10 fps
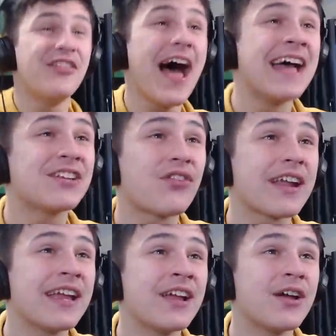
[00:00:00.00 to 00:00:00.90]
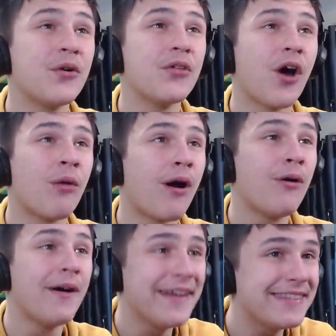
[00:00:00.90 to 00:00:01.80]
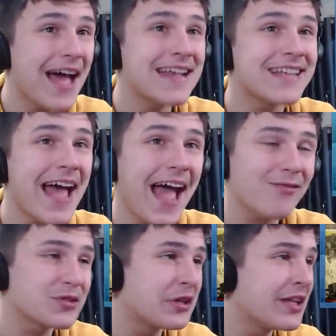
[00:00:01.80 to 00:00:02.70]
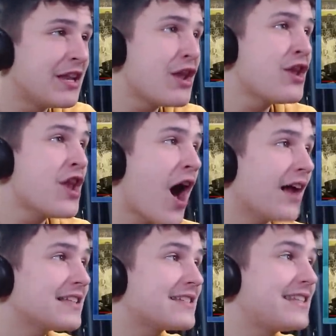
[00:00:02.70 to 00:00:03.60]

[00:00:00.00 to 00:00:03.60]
that is freaking cool, though, bro. That is absolutely nuts.